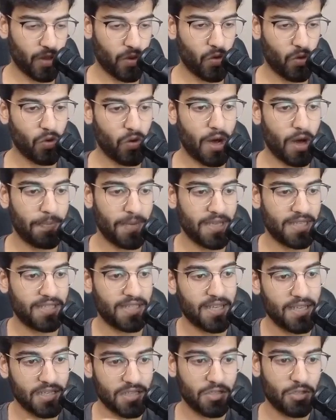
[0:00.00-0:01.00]
Vapi
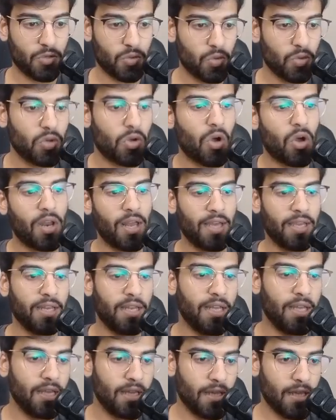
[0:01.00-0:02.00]
sends the tool call
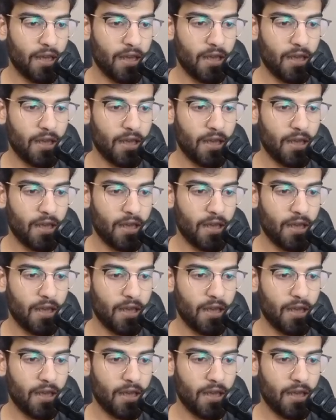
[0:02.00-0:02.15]
ID